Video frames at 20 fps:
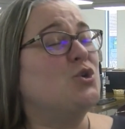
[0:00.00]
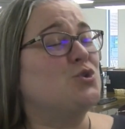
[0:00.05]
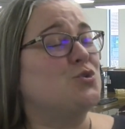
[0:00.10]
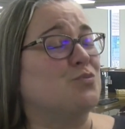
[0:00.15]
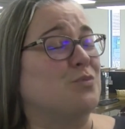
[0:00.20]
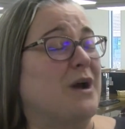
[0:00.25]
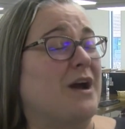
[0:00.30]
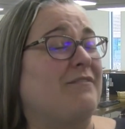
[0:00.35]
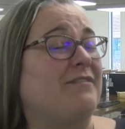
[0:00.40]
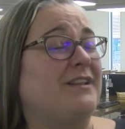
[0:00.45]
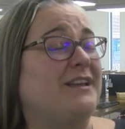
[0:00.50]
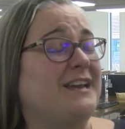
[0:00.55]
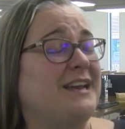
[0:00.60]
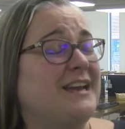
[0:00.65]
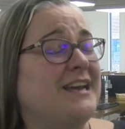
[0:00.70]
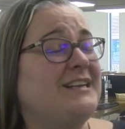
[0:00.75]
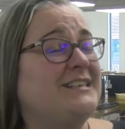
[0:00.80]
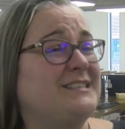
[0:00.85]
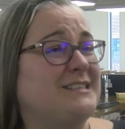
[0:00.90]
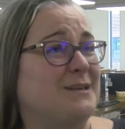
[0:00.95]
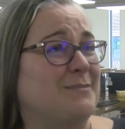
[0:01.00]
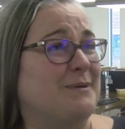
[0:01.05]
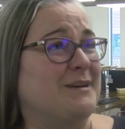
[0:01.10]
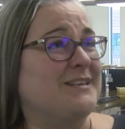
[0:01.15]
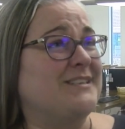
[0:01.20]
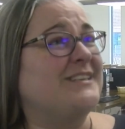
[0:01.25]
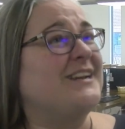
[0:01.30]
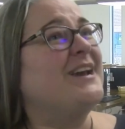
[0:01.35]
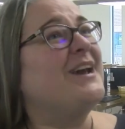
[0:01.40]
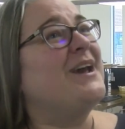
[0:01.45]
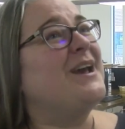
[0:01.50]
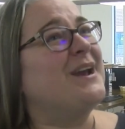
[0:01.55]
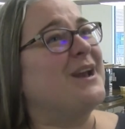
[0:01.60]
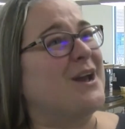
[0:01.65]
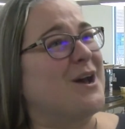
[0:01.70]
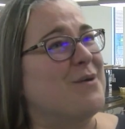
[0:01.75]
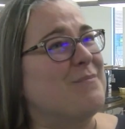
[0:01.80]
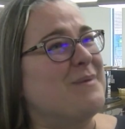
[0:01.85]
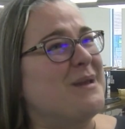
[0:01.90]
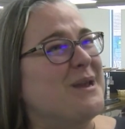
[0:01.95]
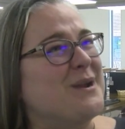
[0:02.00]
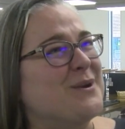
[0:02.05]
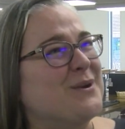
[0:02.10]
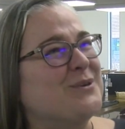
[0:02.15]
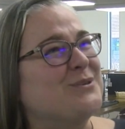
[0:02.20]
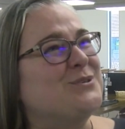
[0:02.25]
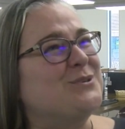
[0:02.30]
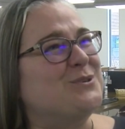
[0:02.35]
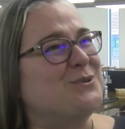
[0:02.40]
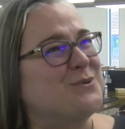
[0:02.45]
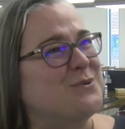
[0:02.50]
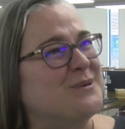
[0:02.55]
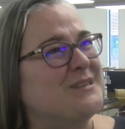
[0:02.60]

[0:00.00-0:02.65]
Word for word: traveling exhibit come here to